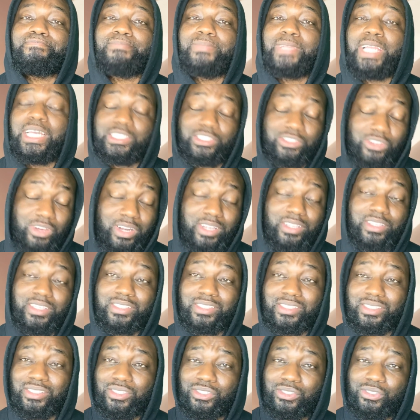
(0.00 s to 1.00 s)
I started
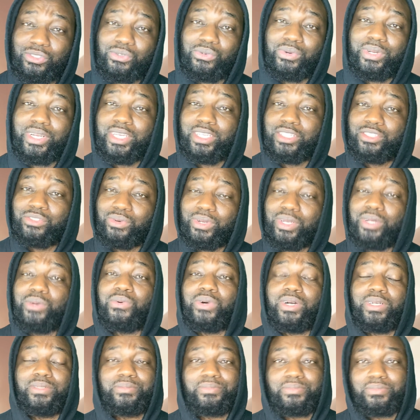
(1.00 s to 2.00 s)
this in
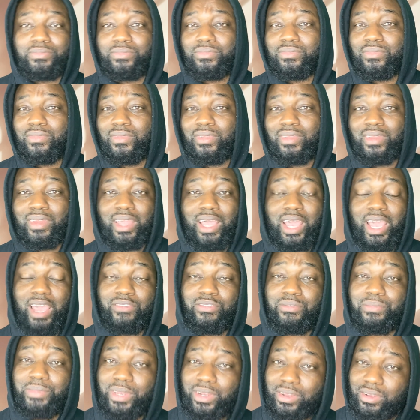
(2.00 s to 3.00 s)
2021. I
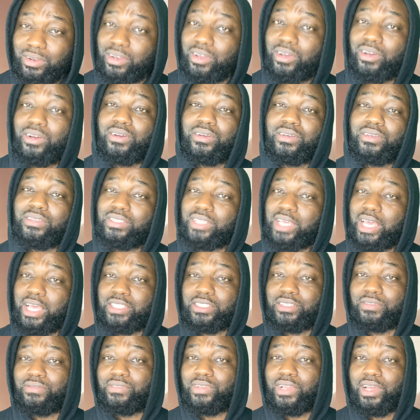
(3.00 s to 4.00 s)
haven't been here long, and
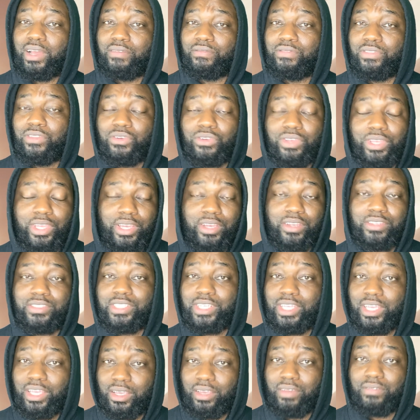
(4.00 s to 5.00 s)
as of, of New Year's
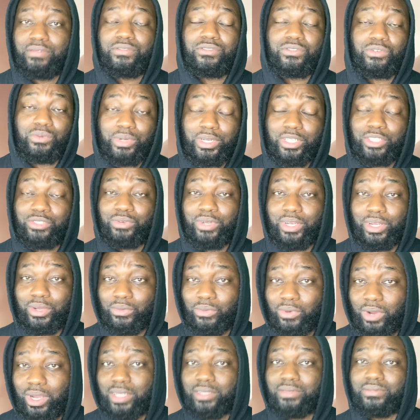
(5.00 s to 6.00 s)
Eve
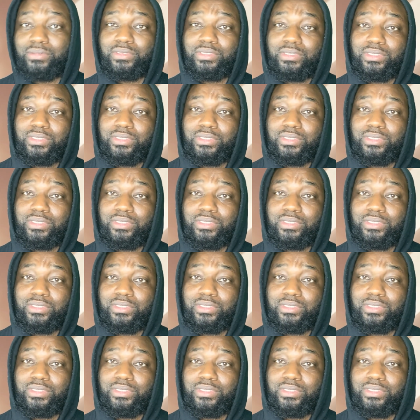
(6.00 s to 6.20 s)
2021,